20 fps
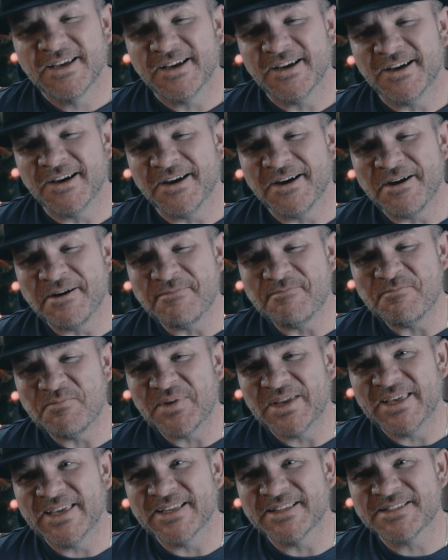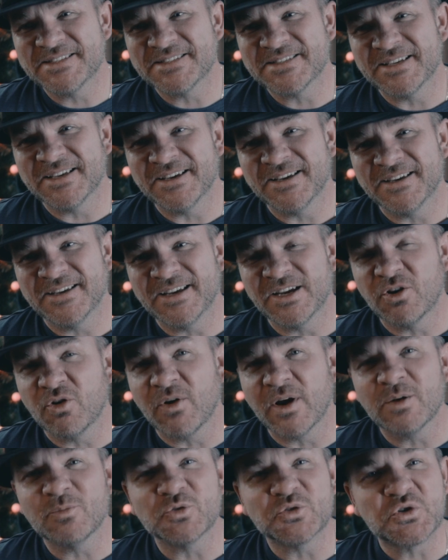Um, it's an uh,
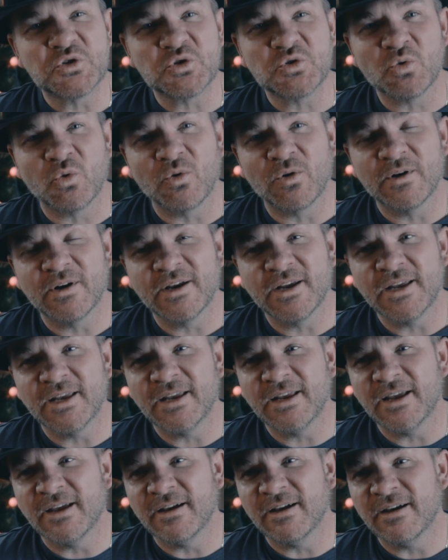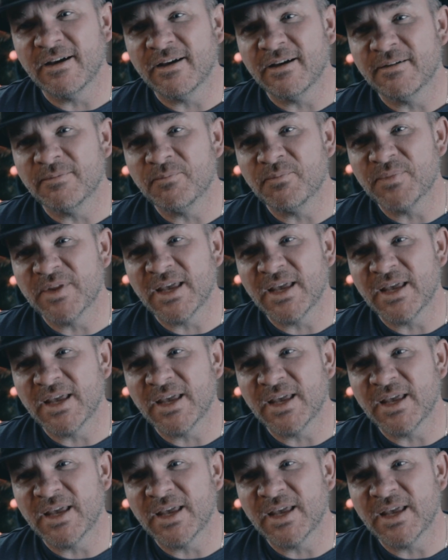incredible story, um,